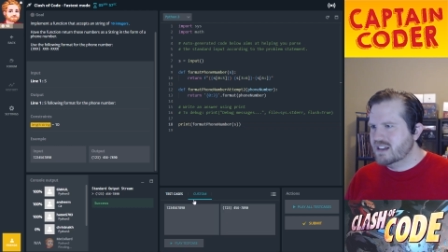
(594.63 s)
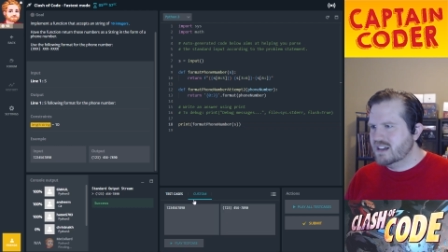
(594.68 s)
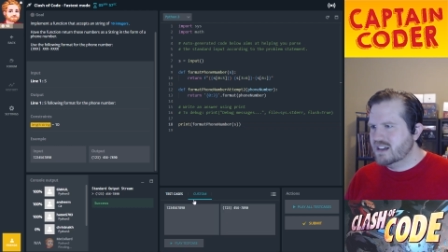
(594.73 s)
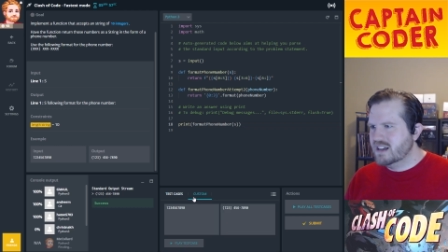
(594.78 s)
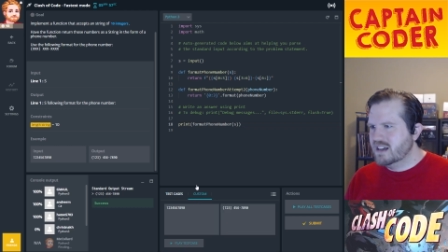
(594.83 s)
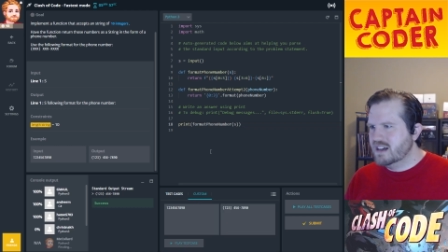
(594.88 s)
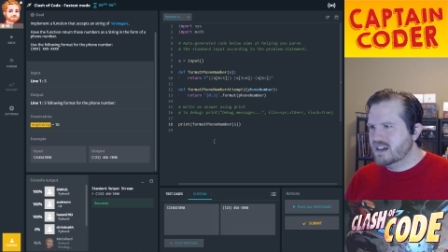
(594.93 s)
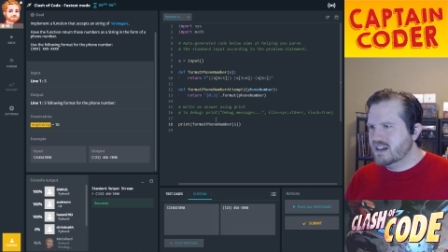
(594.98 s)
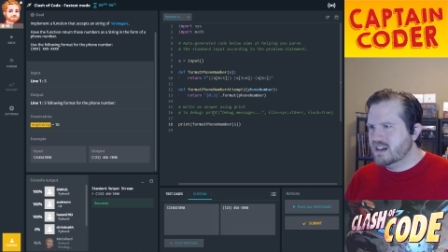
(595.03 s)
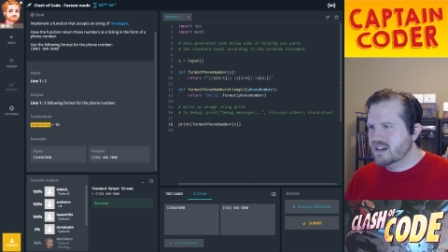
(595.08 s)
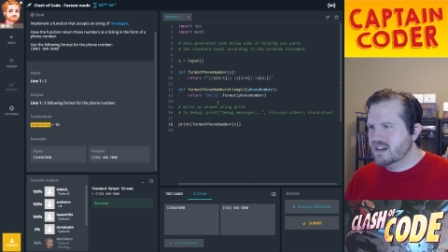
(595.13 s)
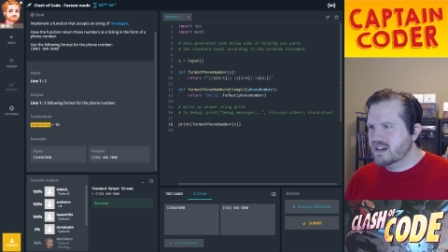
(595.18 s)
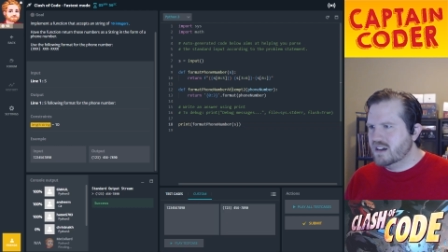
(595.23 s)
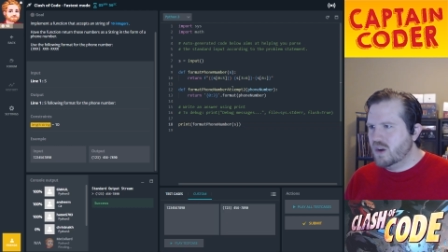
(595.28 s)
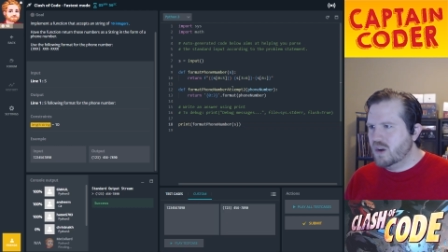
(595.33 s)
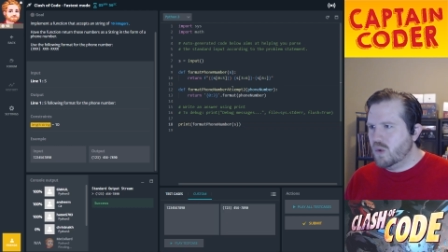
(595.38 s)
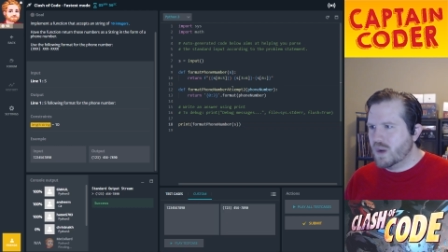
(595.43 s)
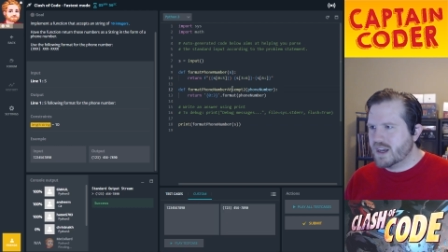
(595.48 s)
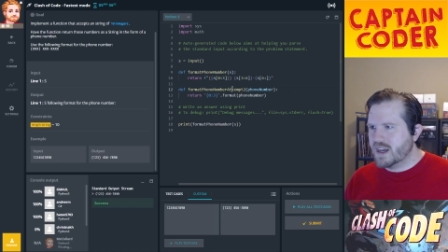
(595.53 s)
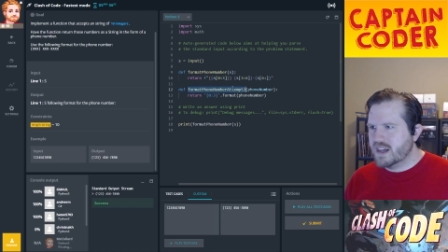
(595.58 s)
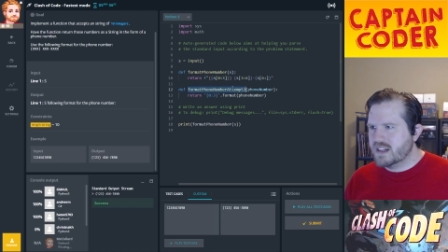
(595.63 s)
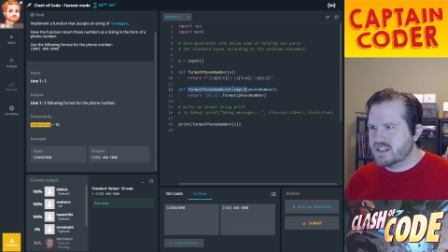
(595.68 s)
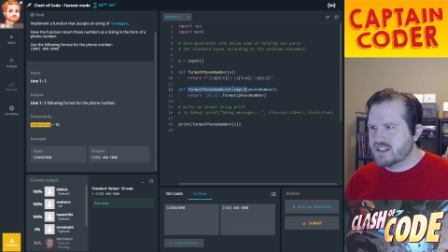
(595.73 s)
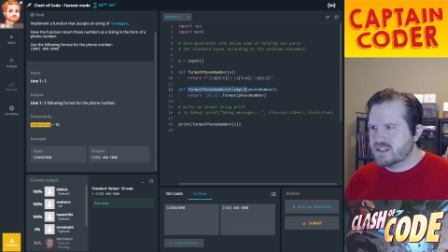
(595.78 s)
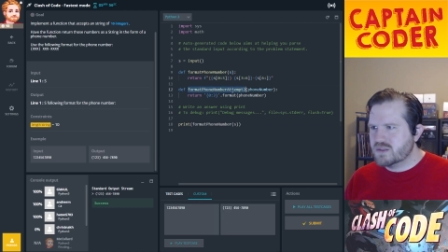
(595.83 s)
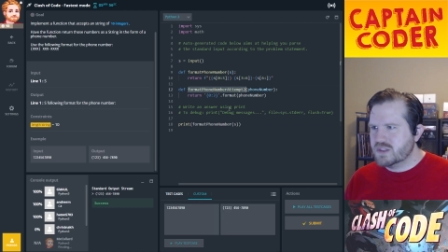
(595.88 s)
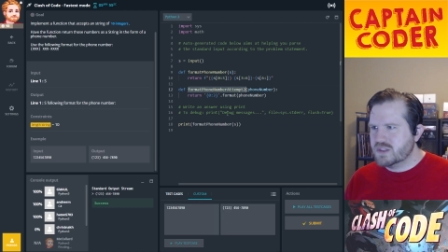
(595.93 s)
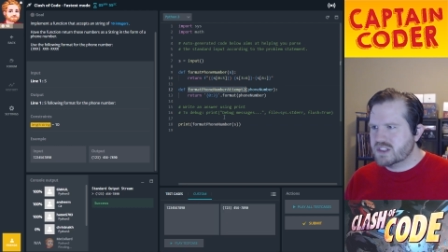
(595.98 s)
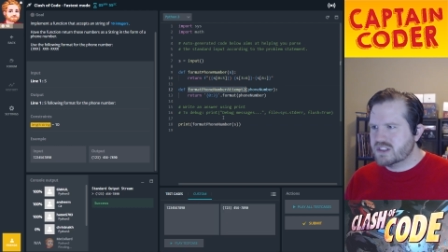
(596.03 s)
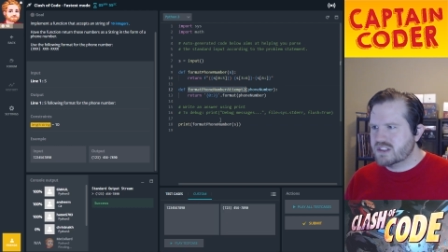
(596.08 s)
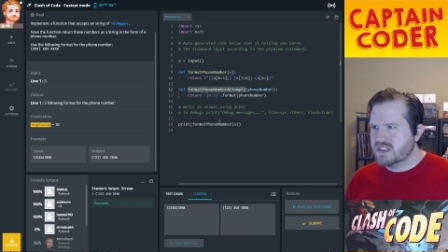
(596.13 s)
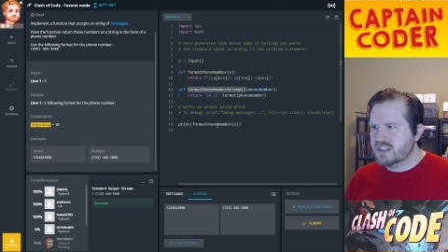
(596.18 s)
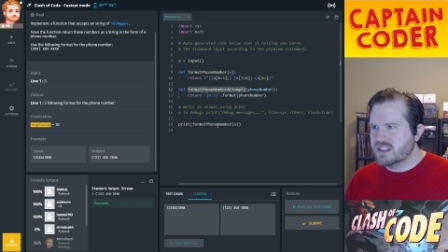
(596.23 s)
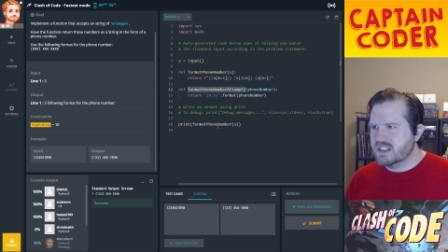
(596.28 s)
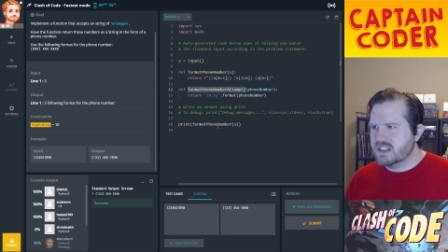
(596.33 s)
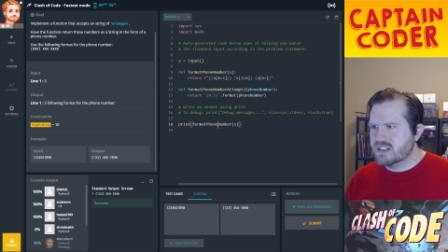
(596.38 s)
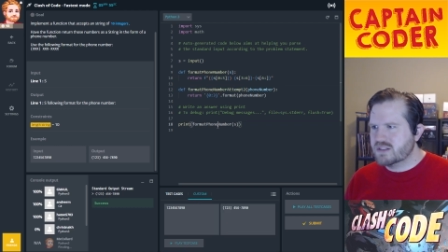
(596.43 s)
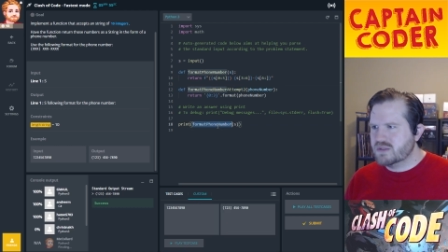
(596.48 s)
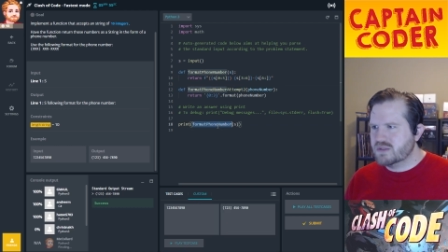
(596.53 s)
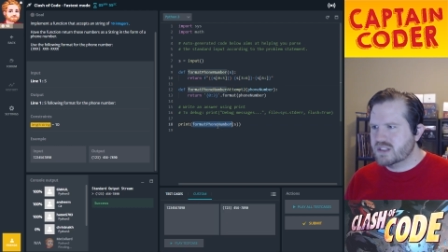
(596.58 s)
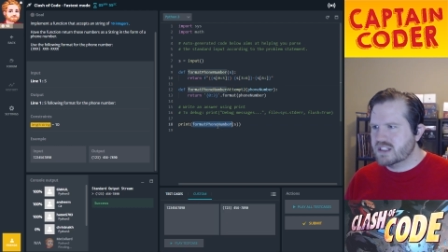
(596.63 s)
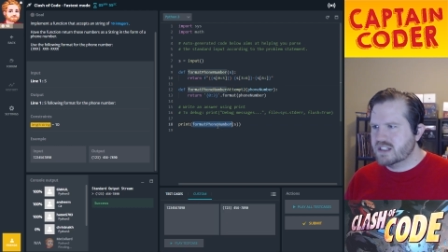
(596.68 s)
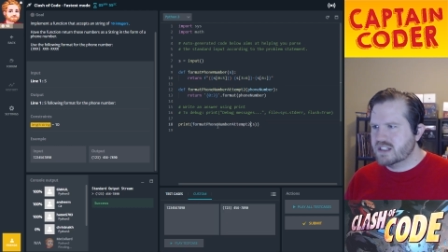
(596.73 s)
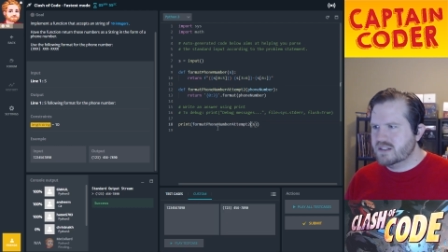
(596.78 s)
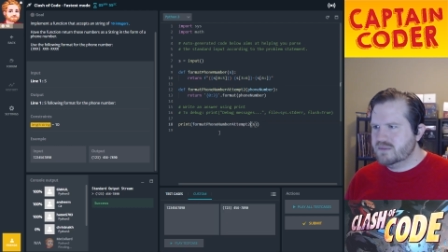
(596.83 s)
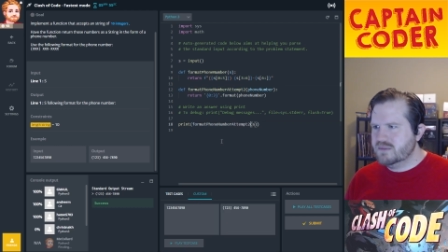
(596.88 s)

Oh, I gotta switch to this one here.